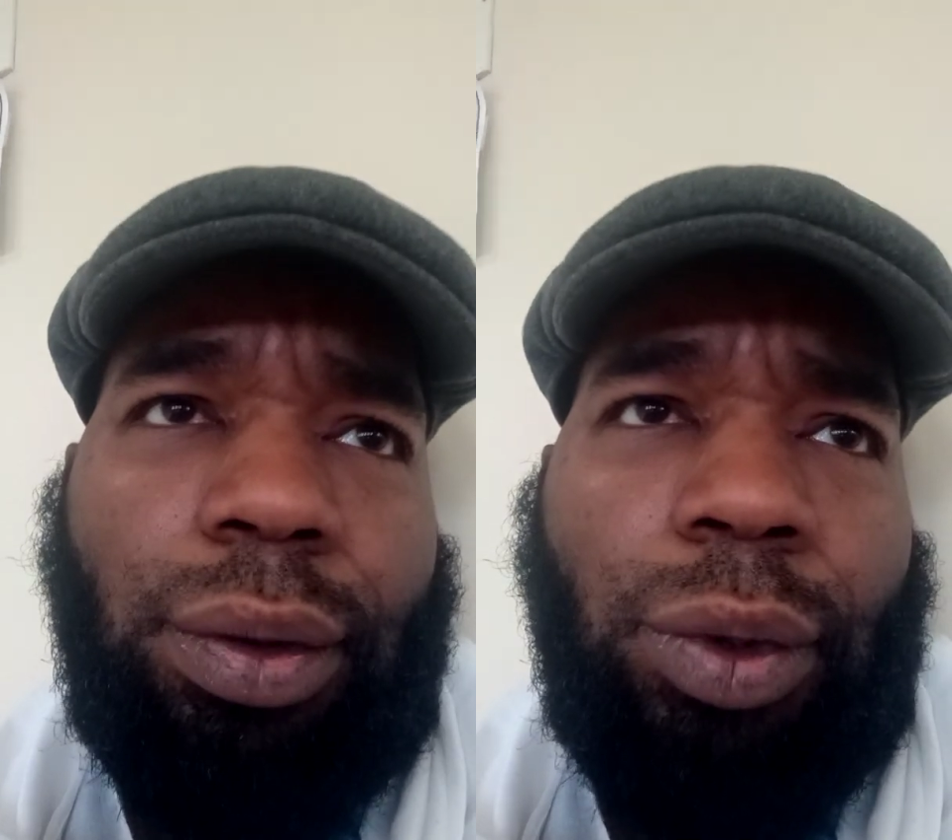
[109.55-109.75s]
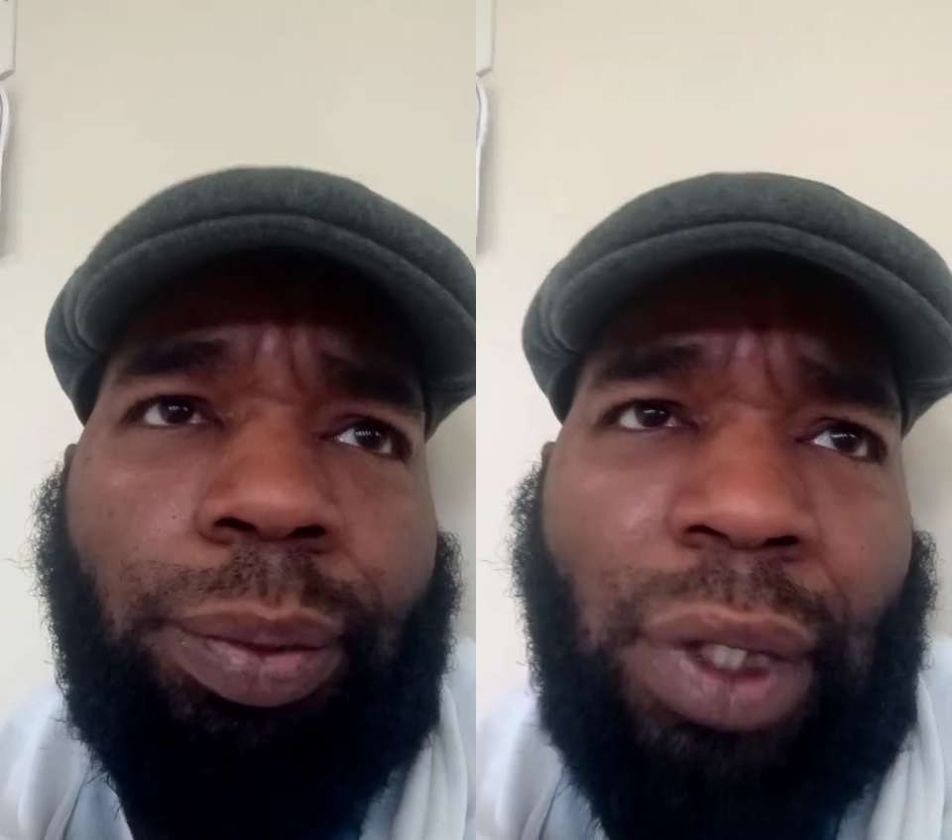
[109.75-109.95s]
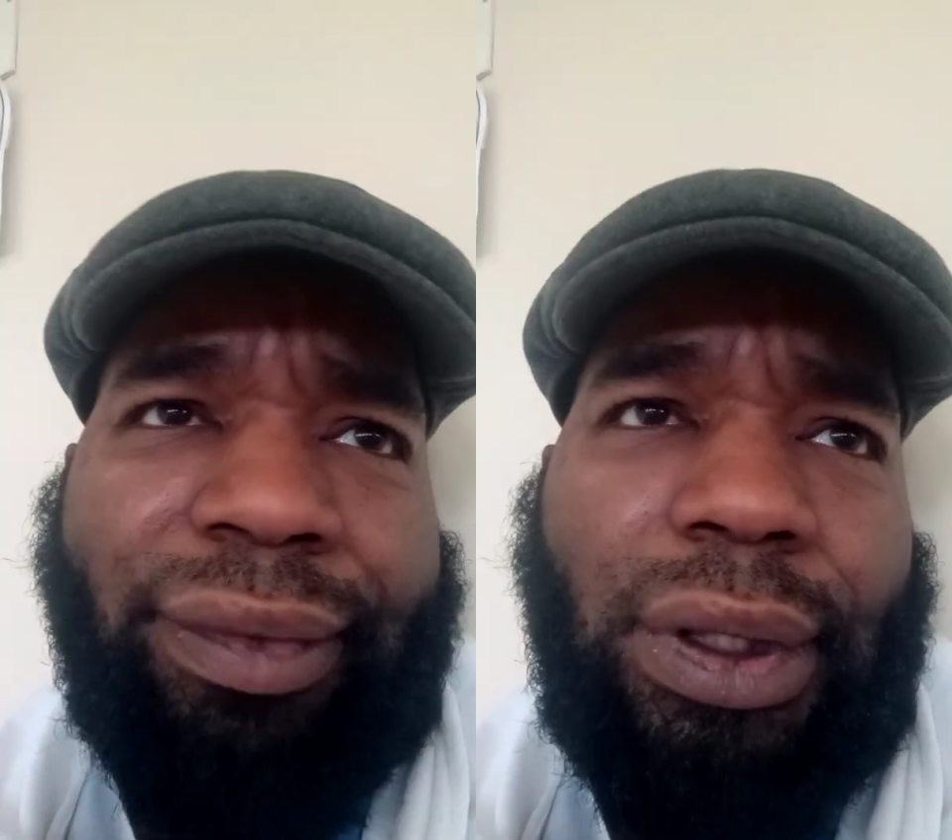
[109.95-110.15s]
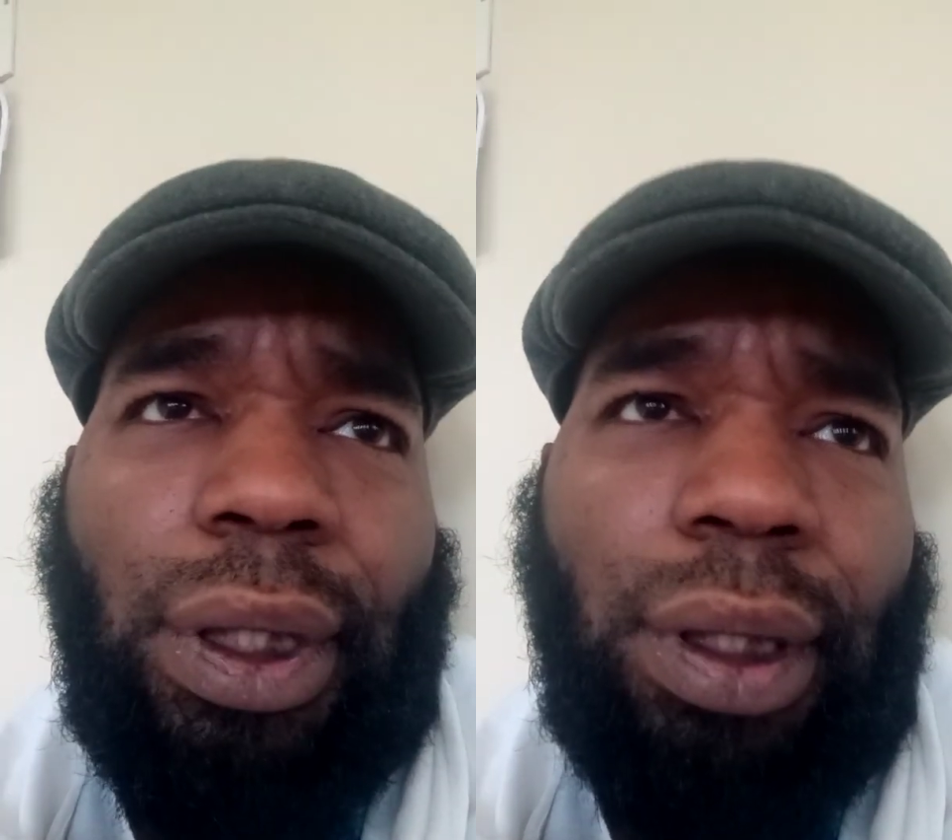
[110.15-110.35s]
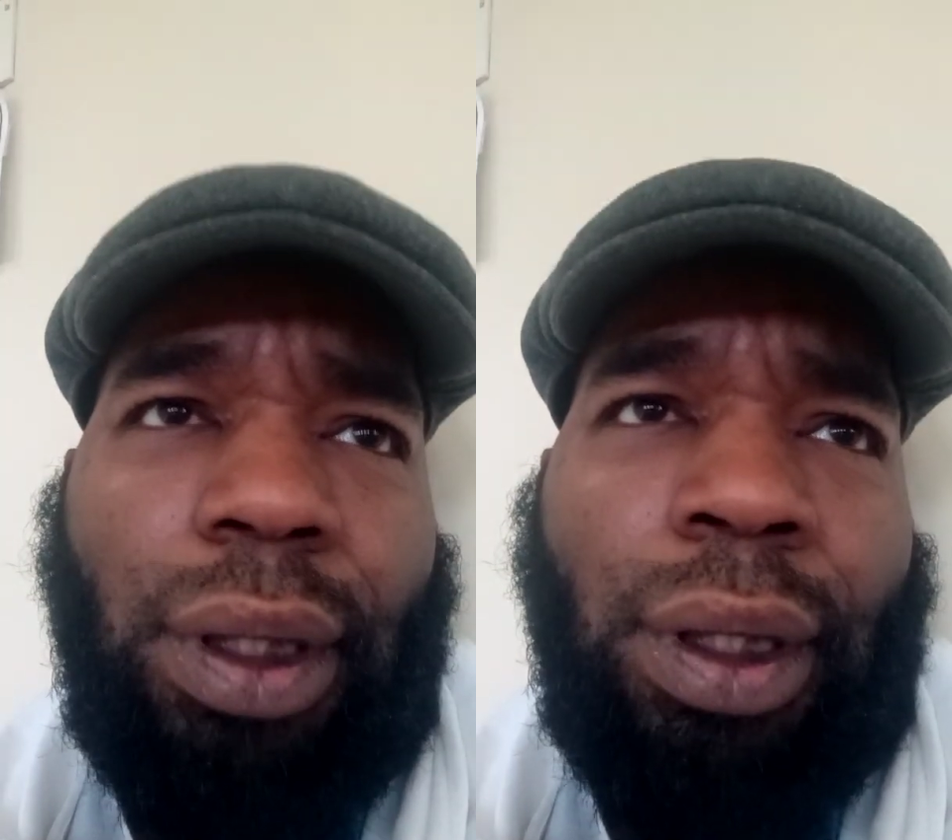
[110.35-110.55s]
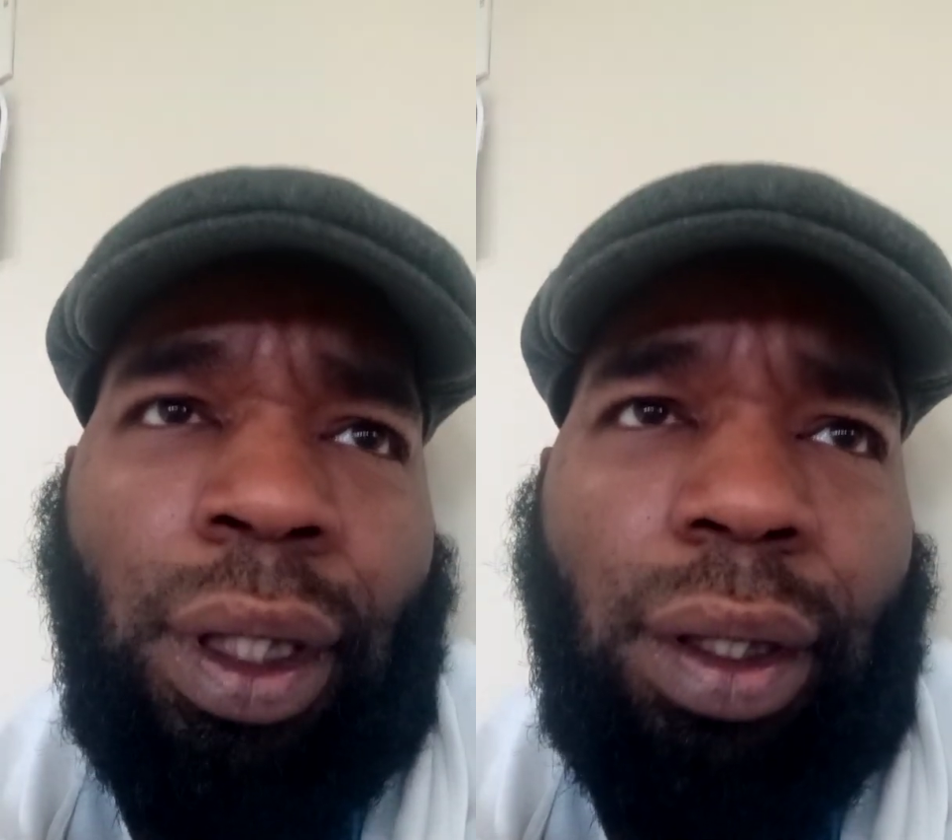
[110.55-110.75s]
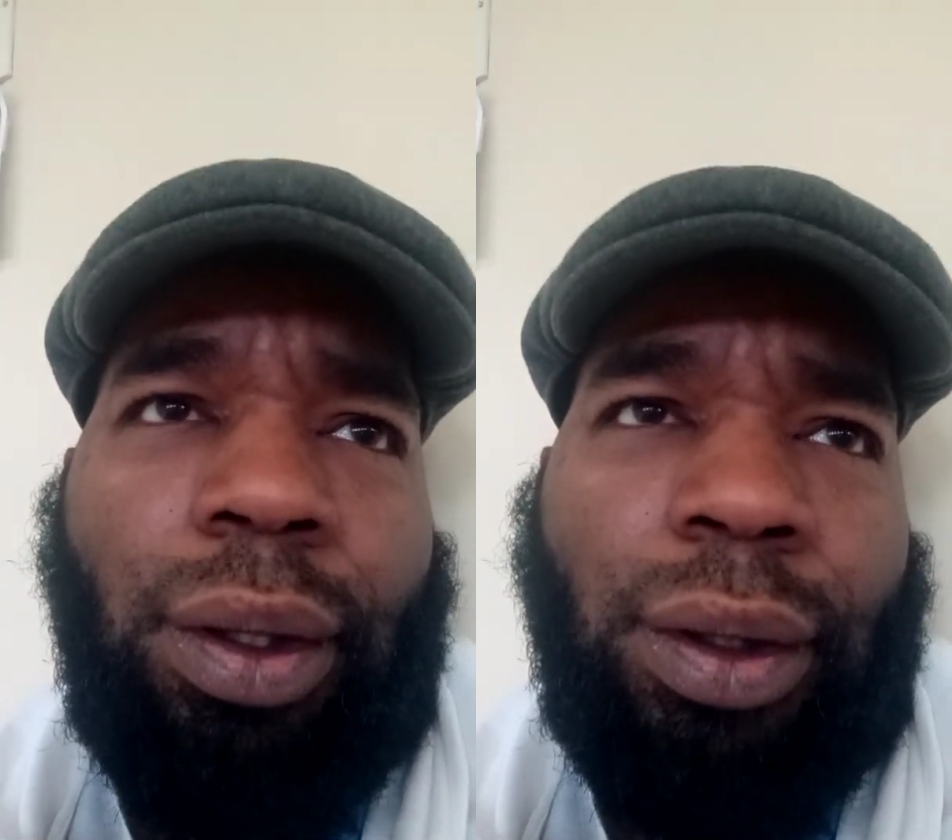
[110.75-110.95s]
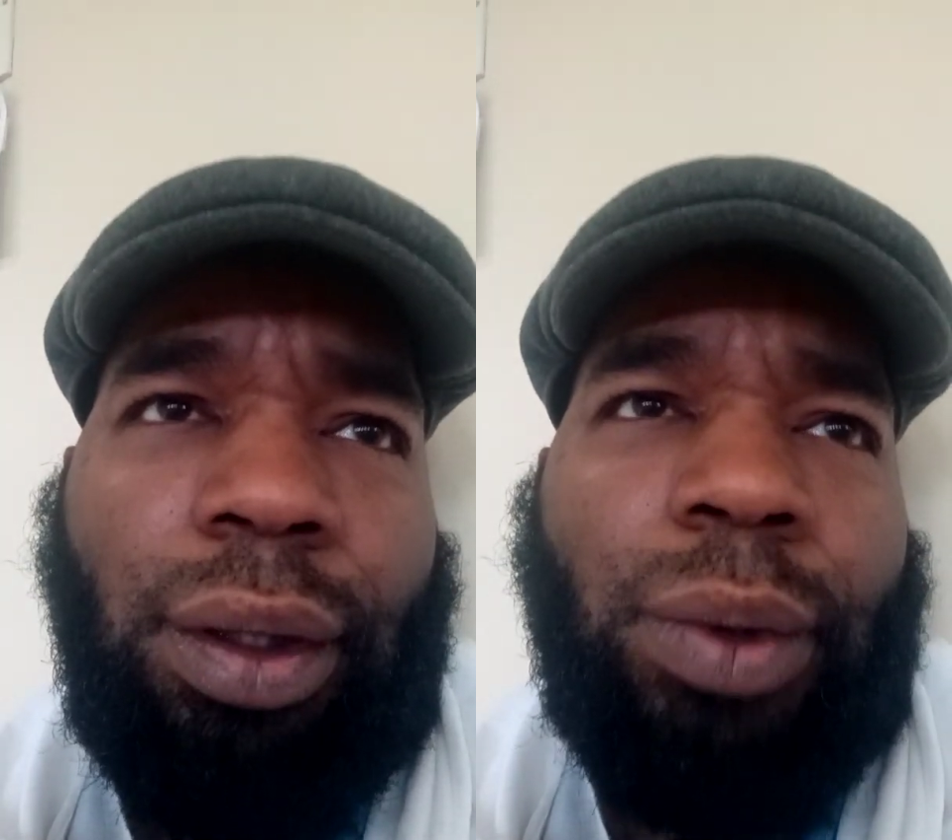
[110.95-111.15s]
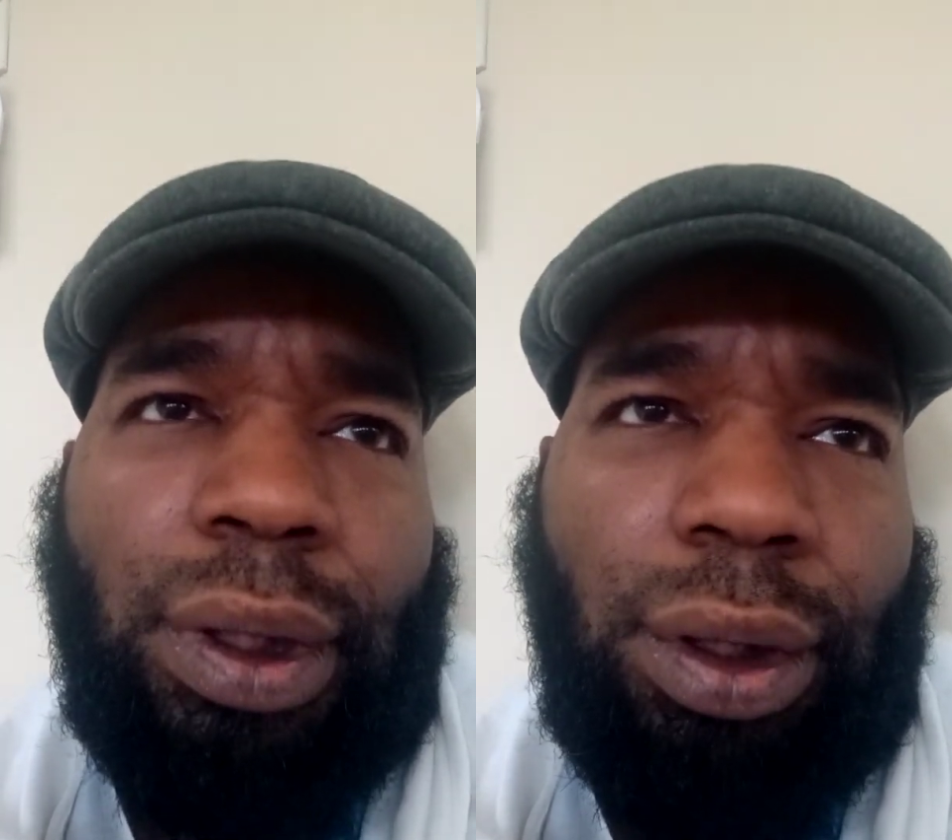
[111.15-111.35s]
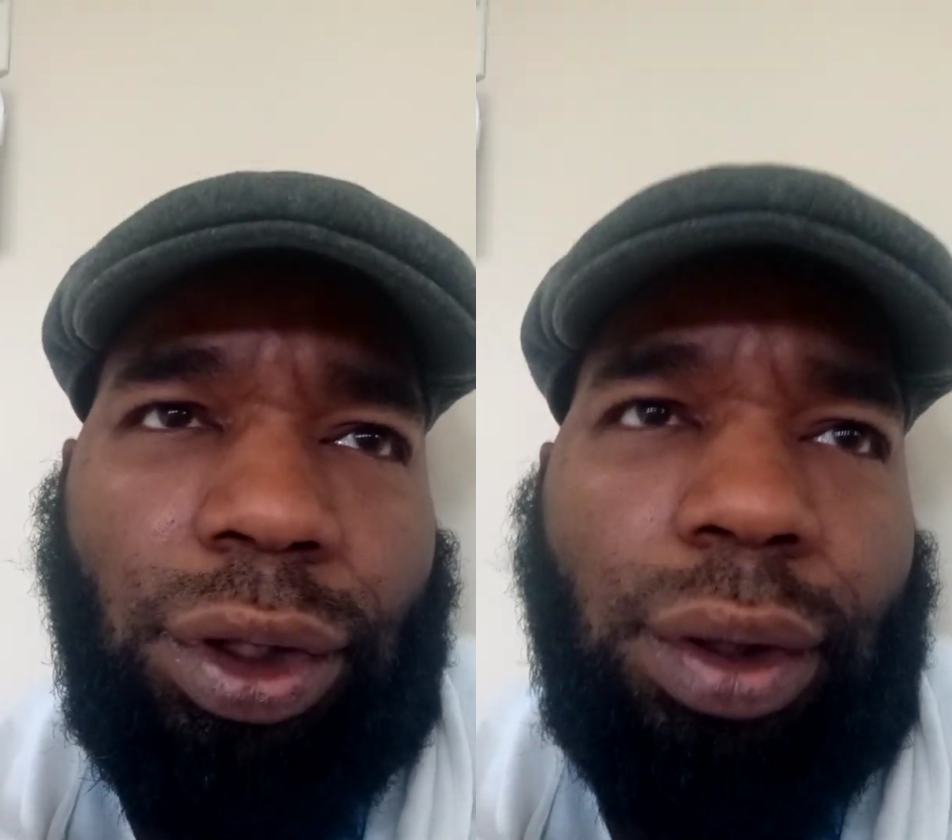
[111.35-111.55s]
where Prophet sallallahu alaihi wasallam
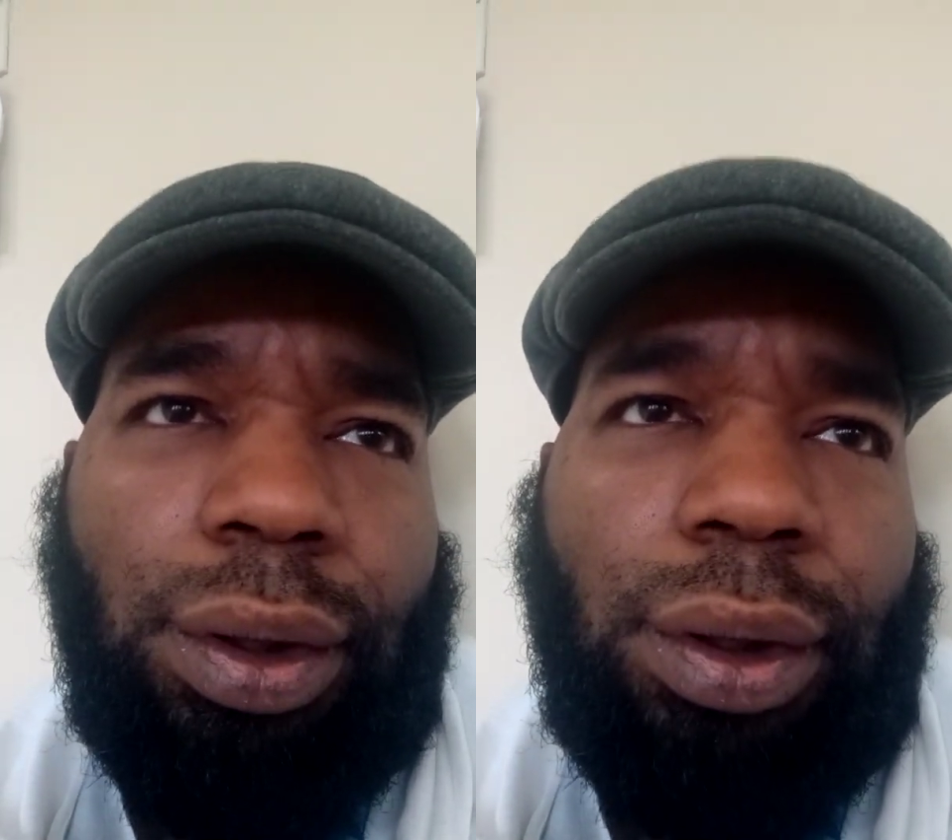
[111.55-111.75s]
was injured?